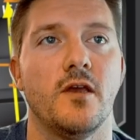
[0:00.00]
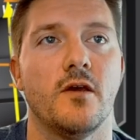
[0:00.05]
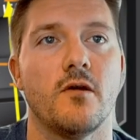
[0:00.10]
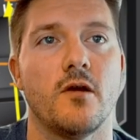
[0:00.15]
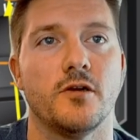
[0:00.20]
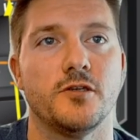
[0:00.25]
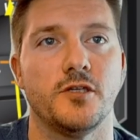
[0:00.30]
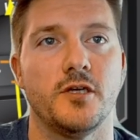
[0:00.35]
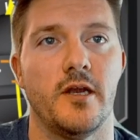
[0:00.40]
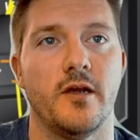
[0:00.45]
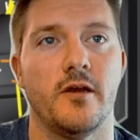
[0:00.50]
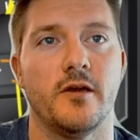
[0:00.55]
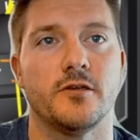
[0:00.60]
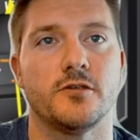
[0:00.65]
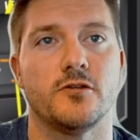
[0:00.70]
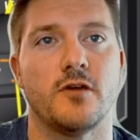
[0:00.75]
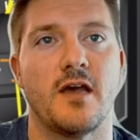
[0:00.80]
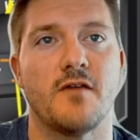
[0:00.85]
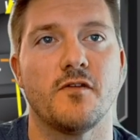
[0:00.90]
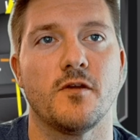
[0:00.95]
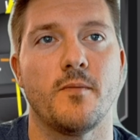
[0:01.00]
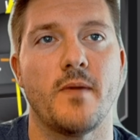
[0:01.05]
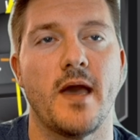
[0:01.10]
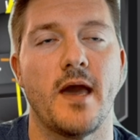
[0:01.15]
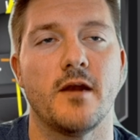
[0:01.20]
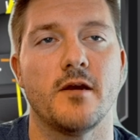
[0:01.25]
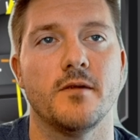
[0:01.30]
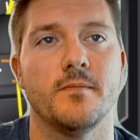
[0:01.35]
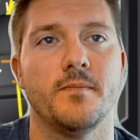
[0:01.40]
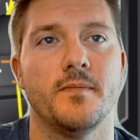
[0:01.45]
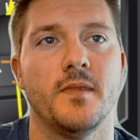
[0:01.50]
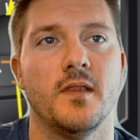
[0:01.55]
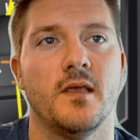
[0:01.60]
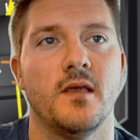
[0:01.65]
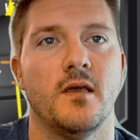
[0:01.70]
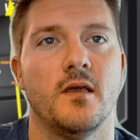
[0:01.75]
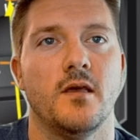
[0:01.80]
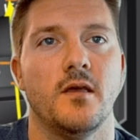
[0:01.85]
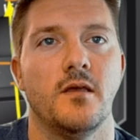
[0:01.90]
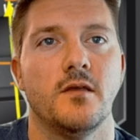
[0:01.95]
our generic traffic pattern.
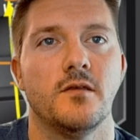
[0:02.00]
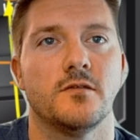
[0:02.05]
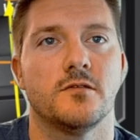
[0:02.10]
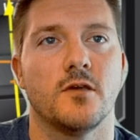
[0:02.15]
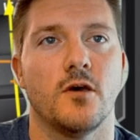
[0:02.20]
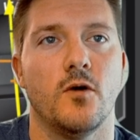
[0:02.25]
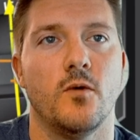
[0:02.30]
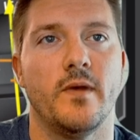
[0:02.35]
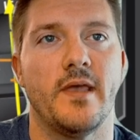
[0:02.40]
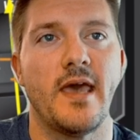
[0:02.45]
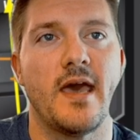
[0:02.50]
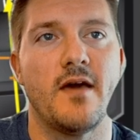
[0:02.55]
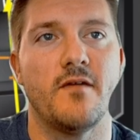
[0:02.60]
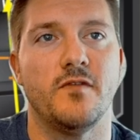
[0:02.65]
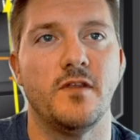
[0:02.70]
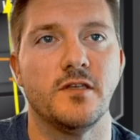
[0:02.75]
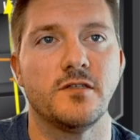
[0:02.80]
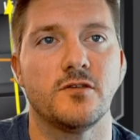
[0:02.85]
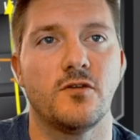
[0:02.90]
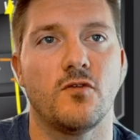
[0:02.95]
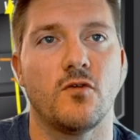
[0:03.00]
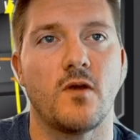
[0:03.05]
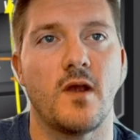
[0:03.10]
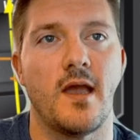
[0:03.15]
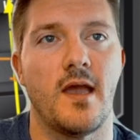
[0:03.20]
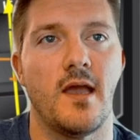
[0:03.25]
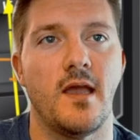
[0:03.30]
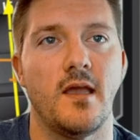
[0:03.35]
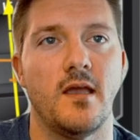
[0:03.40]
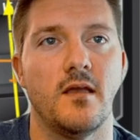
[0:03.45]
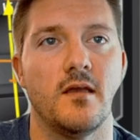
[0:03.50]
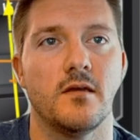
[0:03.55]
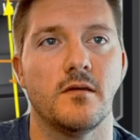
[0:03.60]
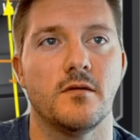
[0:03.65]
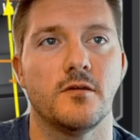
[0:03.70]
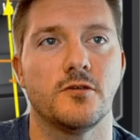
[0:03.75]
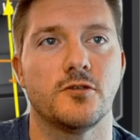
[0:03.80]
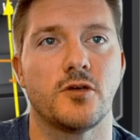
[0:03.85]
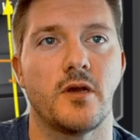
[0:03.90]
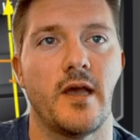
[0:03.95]
So we have this gray
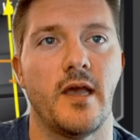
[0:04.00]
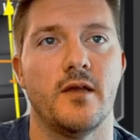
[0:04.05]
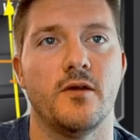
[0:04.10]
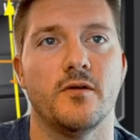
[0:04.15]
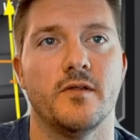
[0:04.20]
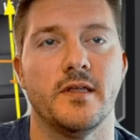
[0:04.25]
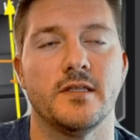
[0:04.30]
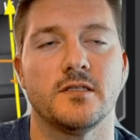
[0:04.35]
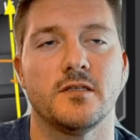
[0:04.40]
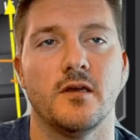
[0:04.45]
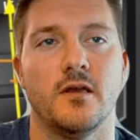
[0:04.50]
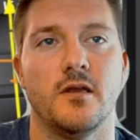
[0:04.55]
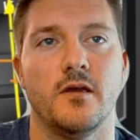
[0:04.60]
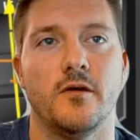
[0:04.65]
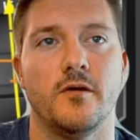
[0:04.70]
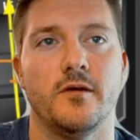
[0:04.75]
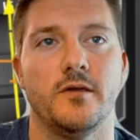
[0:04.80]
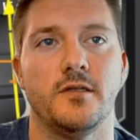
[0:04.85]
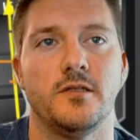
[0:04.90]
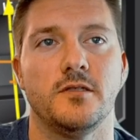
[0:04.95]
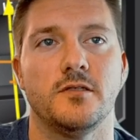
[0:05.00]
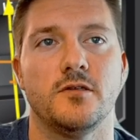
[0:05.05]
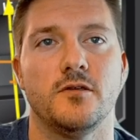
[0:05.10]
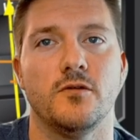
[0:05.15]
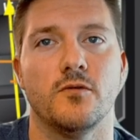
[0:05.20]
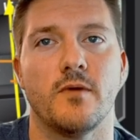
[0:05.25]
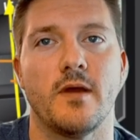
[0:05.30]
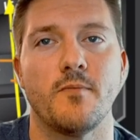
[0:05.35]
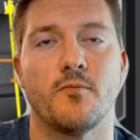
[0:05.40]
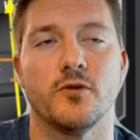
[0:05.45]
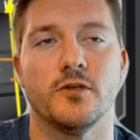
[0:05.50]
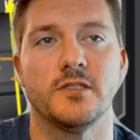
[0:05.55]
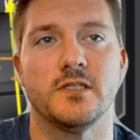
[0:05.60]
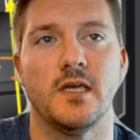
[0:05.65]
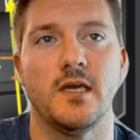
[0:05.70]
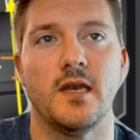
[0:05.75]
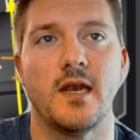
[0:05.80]
triangle that's going to represent